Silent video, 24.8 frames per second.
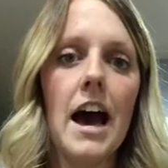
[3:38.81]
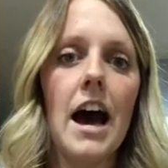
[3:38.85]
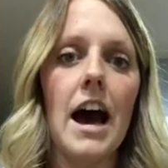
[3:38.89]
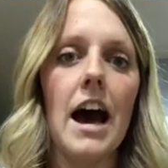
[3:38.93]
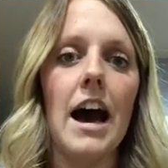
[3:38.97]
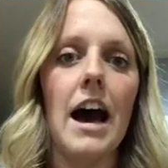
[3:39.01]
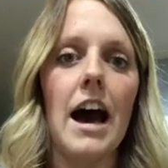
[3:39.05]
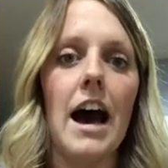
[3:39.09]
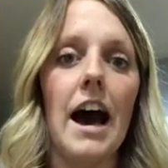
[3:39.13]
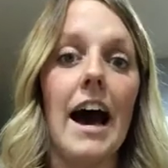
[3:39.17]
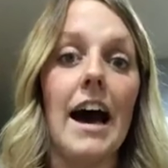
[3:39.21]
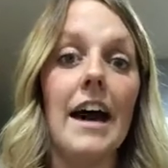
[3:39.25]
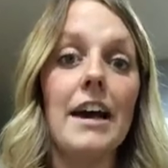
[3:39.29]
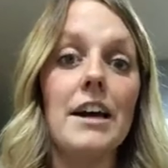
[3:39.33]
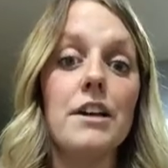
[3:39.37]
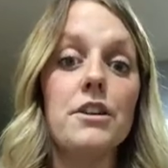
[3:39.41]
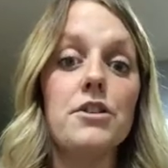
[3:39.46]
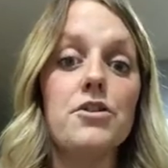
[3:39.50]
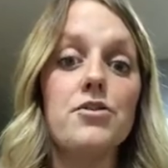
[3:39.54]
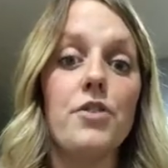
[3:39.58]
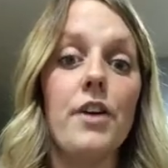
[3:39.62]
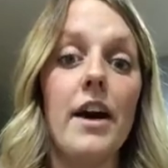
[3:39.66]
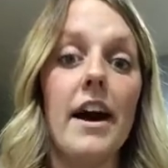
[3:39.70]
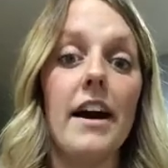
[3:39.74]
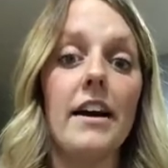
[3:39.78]
I
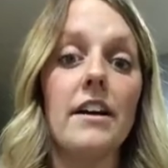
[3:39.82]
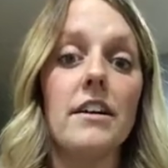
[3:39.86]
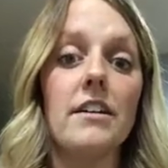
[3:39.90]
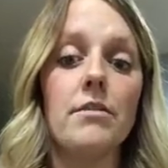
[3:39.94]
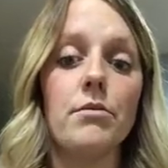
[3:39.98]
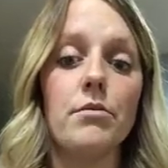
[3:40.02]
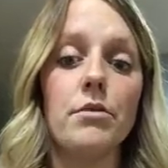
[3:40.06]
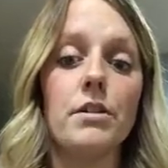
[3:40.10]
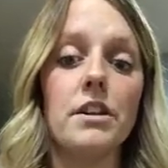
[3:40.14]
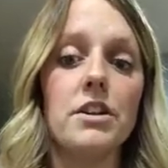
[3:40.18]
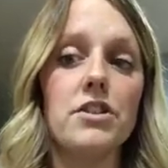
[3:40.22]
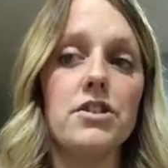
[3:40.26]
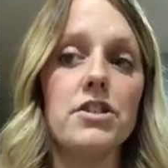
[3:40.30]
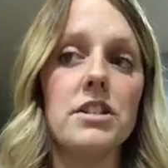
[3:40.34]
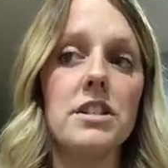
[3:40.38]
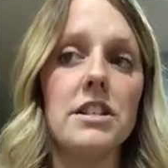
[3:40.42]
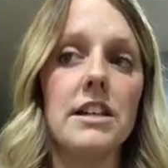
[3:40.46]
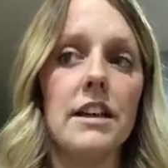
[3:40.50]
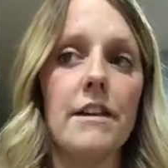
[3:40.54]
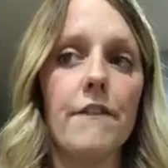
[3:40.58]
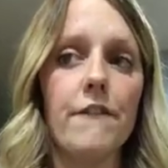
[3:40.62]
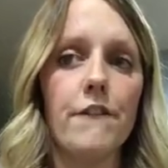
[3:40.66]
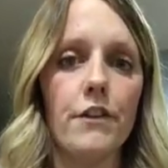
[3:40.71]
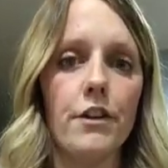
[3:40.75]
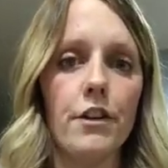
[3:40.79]
track
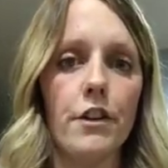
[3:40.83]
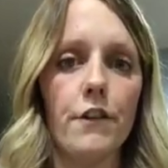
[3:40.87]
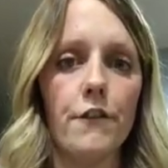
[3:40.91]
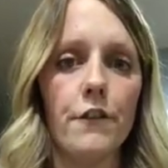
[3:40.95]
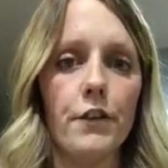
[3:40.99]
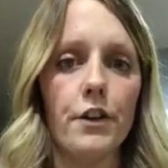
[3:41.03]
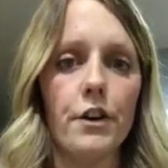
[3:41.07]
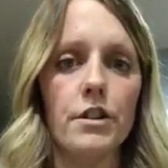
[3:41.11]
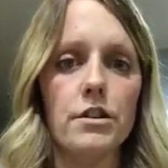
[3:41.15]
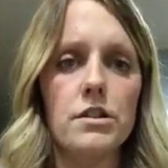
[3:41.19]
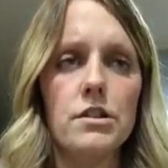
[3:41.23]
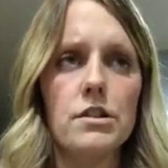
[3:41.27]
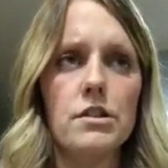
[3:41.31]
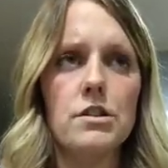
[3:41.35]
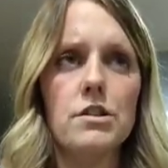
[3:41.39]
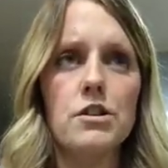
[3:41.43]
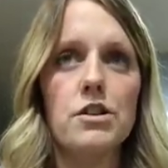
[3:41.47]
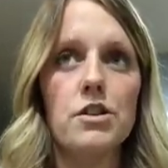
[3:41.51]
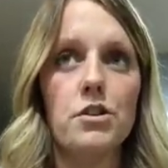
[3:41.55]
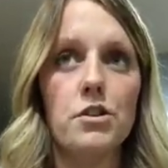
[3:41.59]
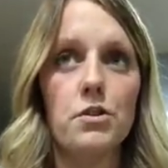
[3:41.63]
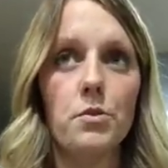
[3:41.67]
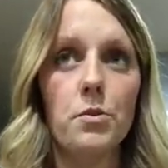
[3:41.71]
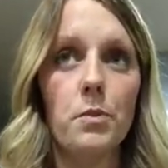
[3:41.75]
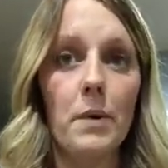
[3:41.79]
religiously for the first
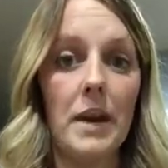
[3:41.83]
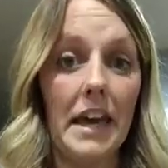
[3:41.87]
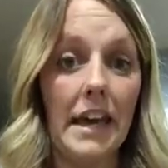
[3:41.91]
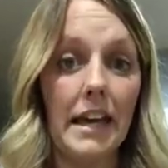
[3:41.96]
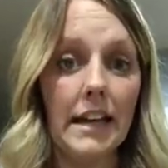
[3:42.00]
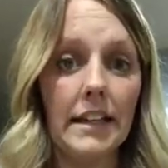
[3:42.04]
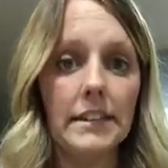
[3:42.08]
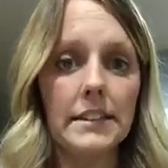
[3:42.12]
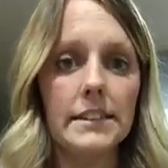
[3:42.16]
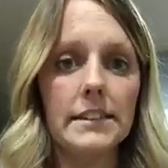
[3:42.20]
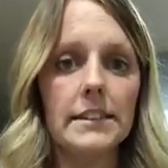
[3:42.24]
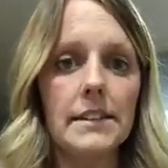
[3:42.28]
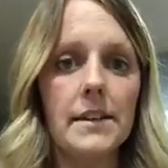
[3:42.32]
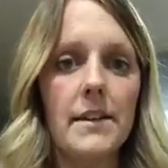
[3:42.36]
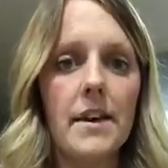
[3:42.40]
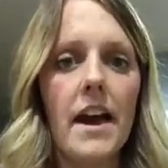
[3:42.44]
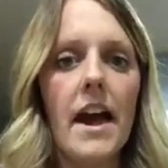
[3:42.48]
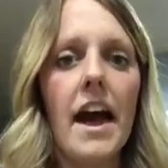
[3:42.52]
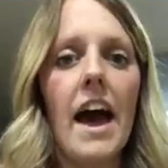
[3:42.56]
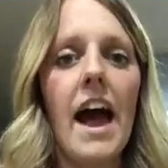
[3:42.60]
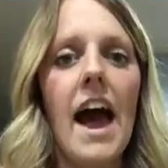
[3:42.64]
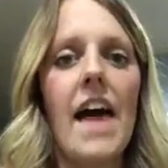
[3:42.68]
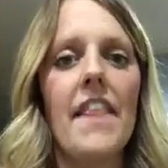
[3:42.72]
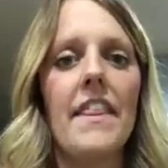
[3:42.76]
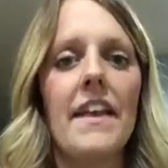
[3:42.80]
2 weeks,
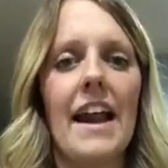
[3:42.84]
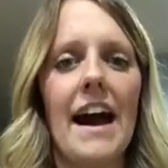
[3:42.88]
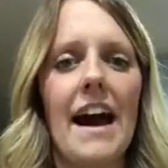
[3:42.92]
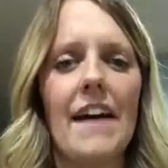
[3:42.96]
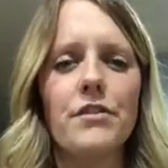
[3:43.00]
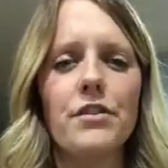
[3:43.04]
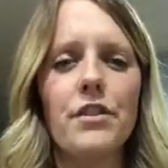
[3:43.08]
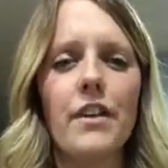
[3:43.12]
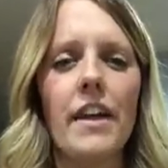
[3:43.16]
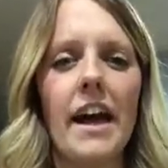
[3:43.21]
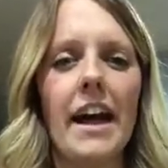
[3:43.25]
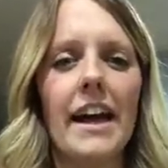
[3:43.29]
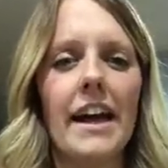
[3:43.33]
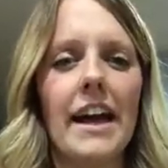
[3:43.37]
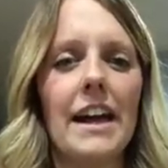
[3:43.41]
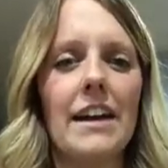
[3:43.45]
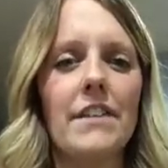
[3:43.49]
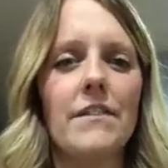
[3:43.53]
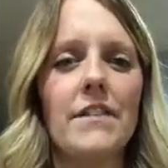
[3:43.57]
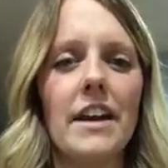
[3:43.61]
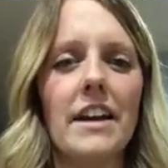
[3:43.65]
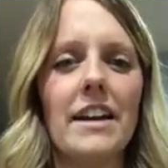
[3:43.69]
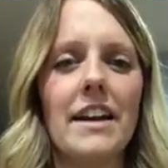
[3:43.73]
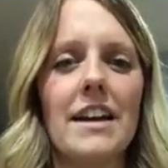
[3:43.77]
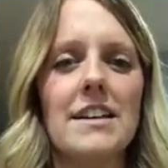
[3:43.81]
and then after that I kind
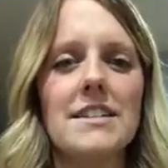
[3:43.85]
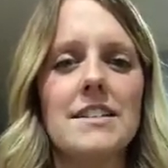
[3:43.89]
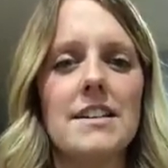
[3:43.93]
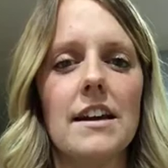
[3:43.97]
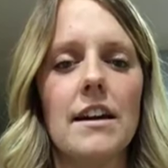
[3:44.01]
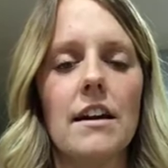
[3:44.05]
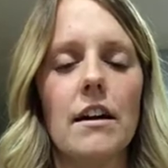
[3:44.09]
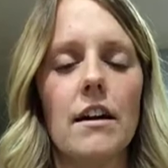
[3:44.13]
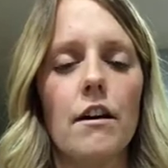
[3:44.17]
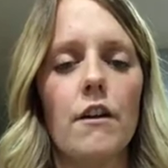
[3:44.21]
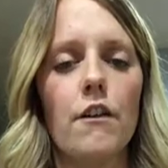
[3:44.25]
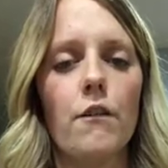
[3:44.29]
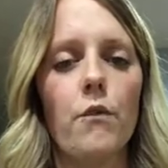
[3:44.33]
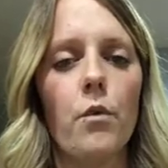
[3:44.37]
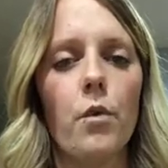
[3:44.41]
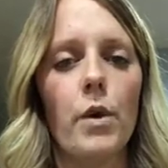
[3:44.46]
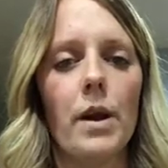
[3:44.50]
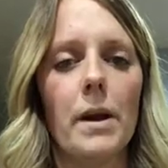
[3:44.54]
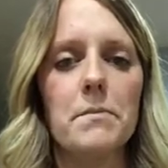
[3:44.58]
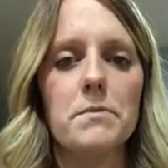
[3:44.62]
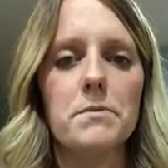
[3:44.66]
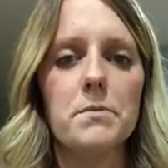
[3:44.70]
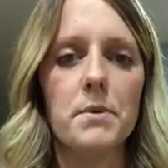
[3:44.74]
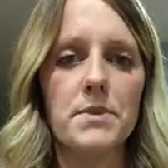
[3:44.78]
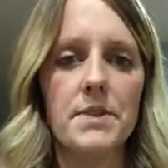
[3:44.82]
of get an idea of what
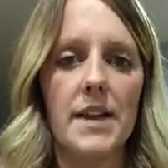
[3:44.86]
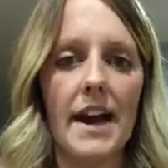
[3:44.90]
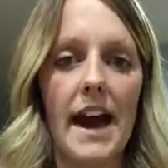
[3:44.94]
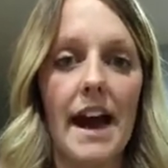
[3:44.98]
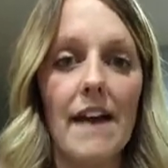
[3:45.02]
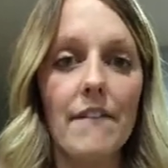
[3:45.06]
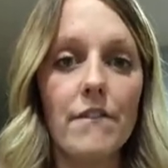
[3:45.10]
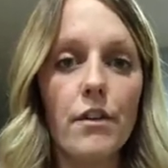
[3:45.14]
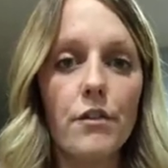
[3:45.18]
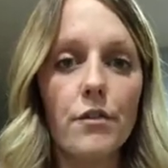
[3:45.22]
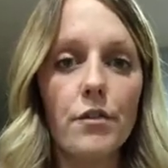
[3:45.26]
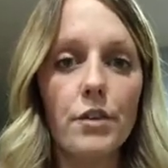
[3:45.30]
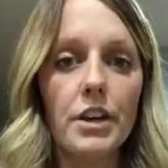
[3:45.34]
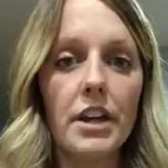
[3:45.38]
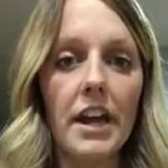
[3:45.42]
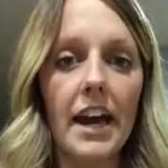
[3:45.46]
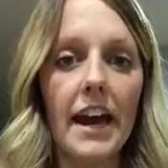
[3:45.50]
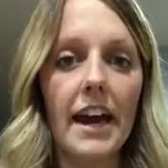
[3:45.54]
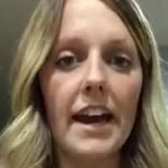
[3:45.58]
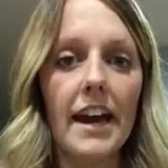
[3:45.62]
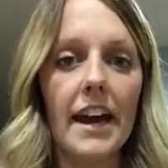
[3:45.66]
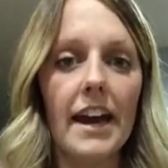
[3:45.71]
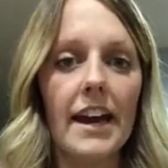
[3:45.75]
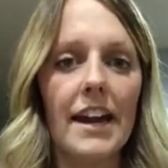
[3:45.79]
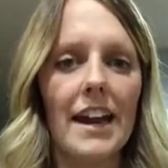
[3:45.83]
I'm supposed to have every
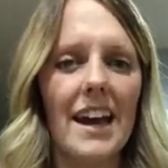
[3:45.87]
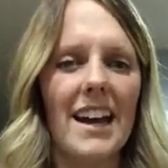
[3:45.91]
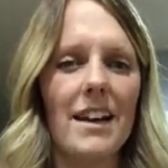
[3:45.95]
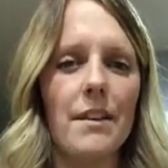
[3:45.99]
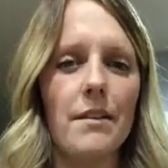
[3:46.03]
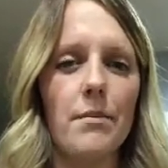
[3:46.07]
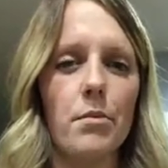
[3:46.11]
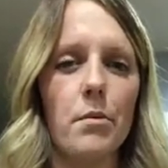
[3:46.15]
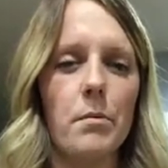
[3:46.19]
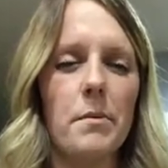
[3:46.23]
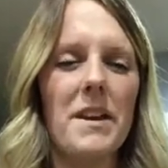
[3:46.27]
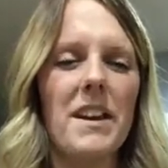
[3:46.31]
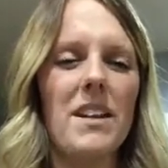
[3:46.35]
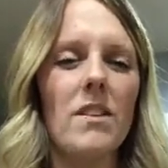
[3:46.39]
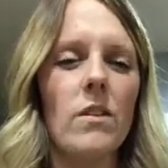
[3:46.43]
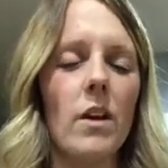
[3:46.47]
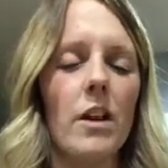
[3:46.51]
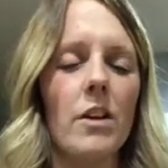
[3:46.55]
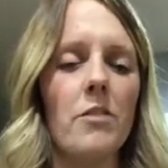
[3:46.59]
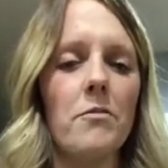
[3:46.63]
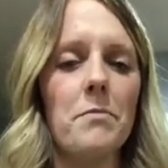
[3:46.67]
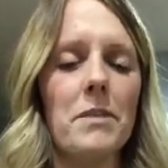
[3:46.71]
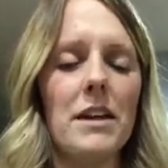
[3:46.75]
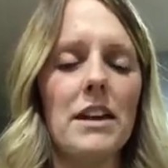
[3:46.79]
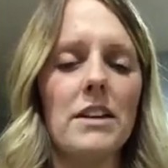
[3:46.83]
day, and I repeat a
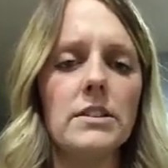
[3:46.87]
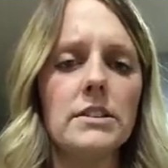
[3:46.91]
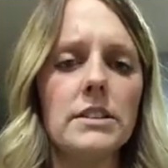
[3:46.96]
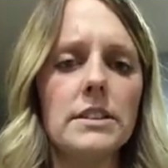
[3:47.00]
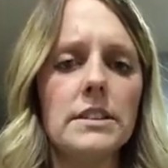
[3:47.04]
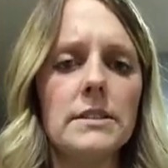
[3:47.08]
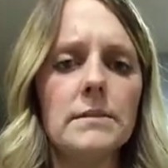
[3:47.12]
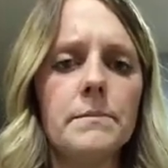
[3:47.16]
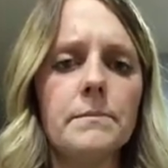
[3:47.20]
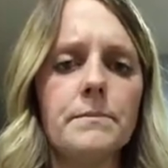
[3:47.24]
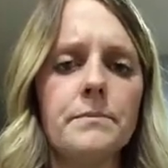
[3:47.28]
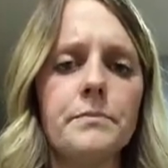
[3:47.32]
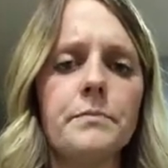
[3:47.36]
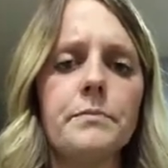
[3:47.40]
lot of meals